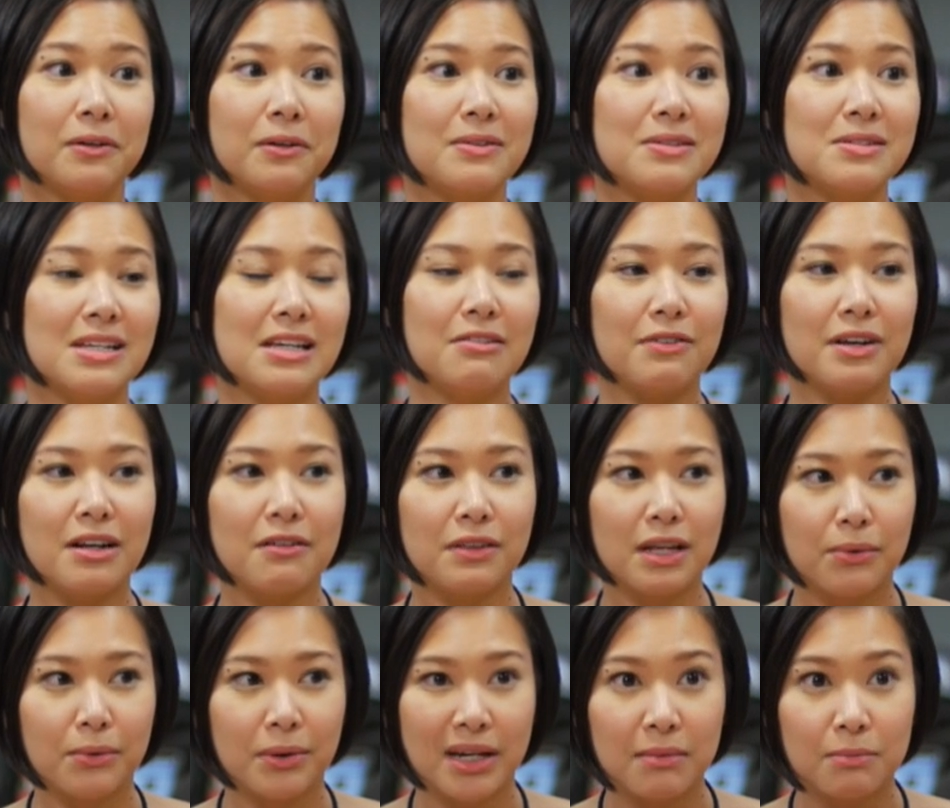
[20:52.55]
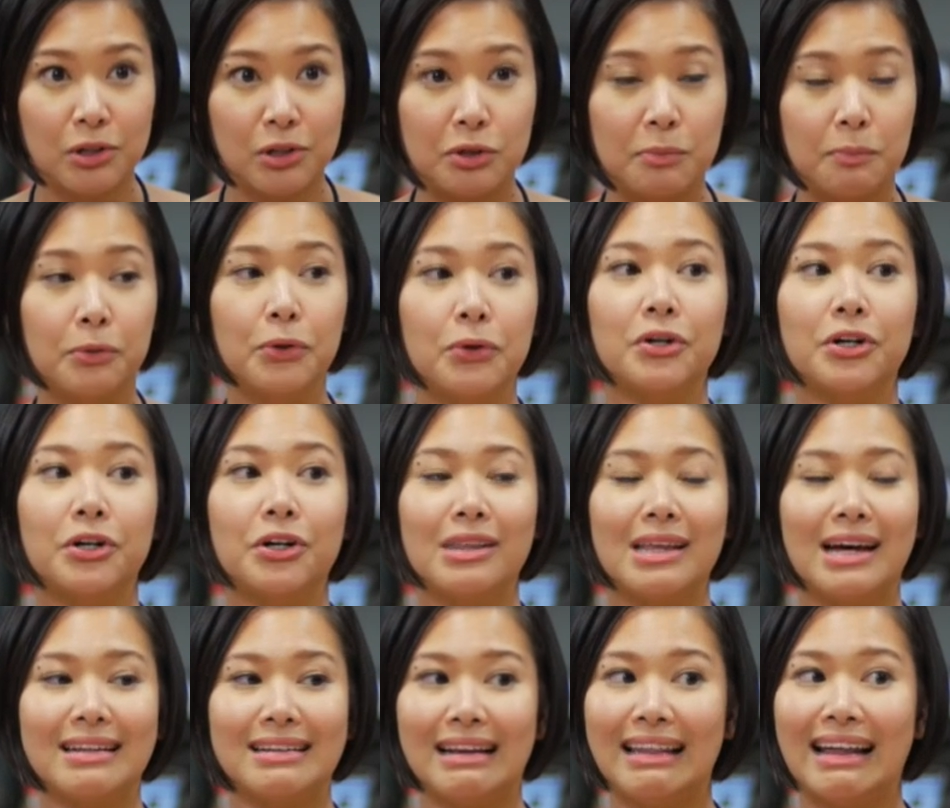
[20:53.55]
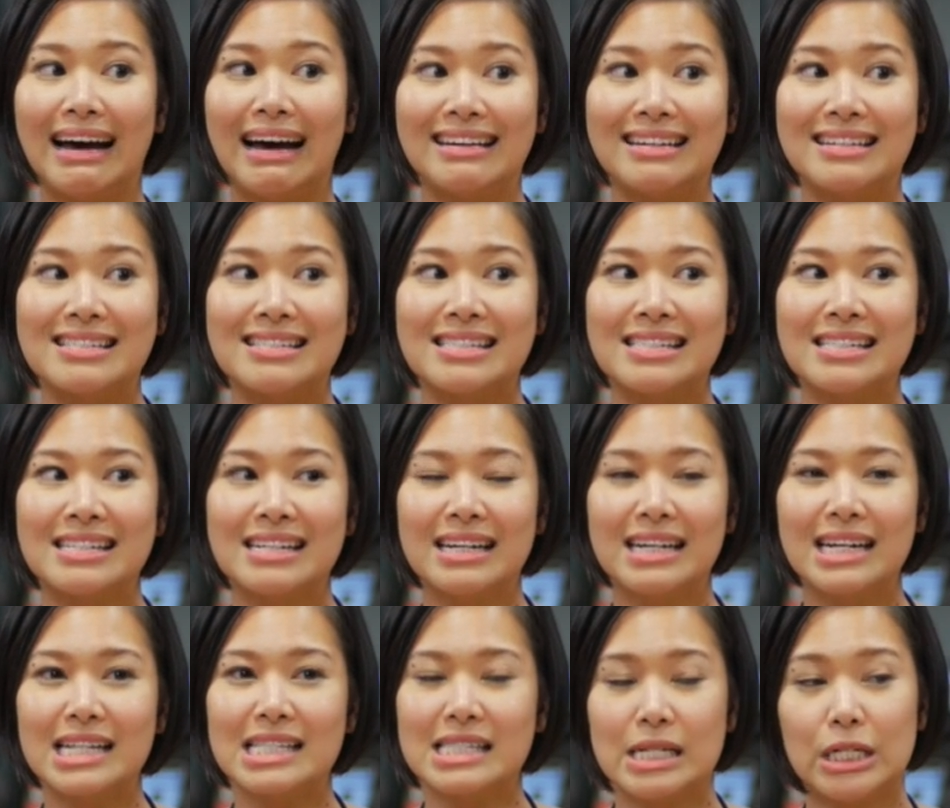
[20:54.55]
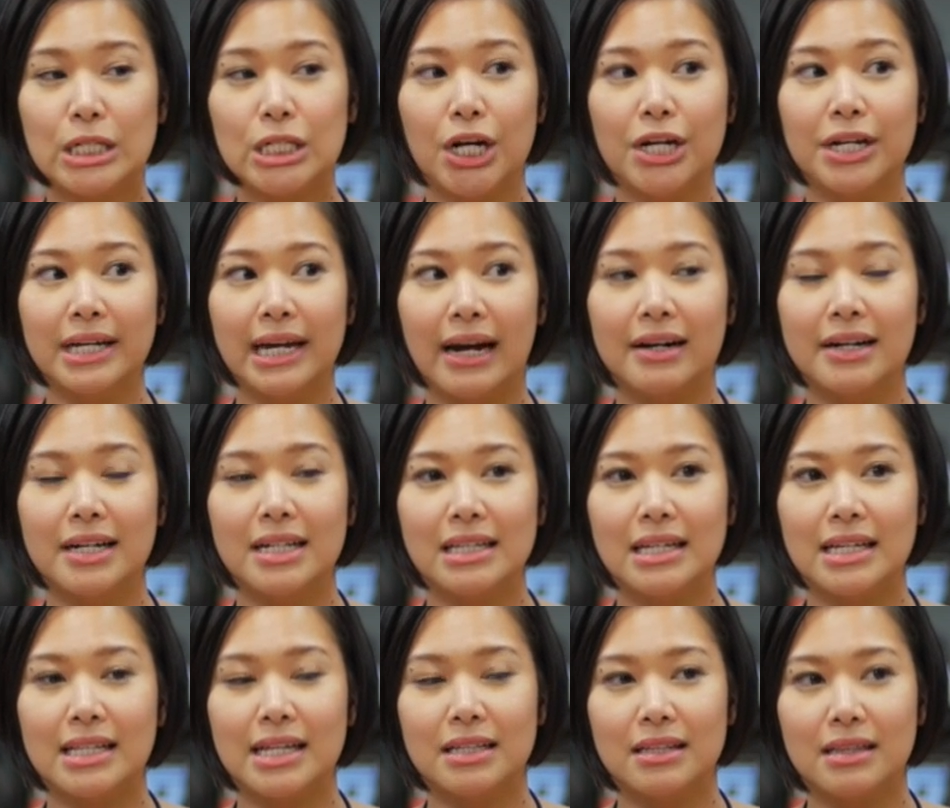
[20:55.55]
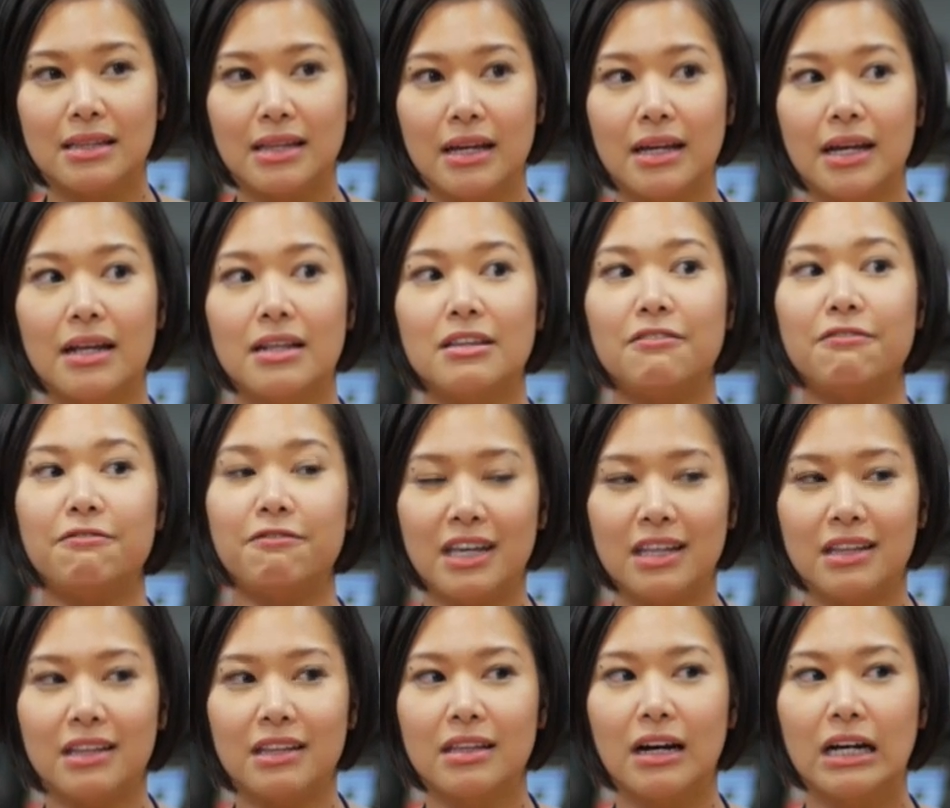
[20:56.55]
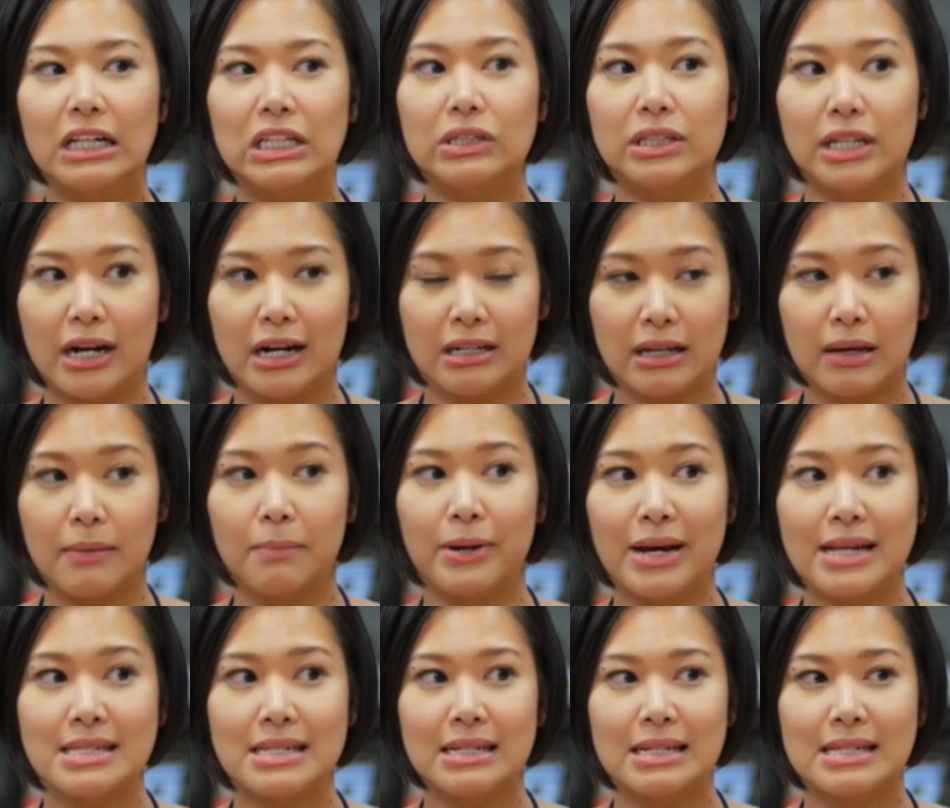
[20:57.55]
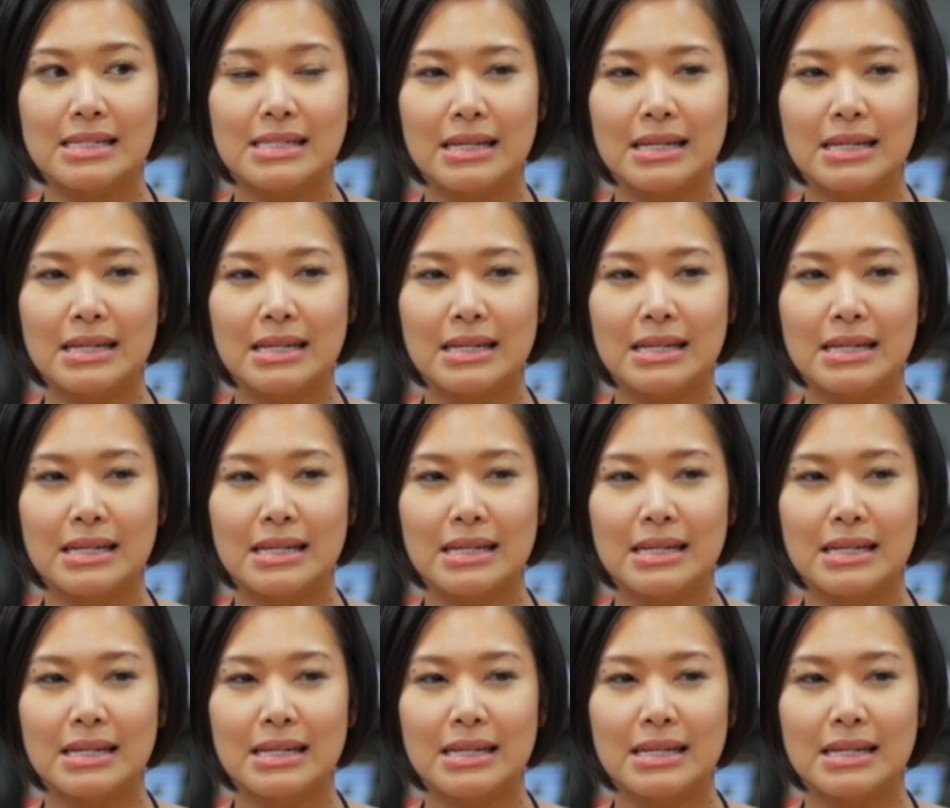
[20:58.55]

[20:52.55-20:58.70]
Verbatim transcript: So even if they were able to broker yeah. that alliance, it's still not a guarantee that they can defeat a uh, Duterte presidency.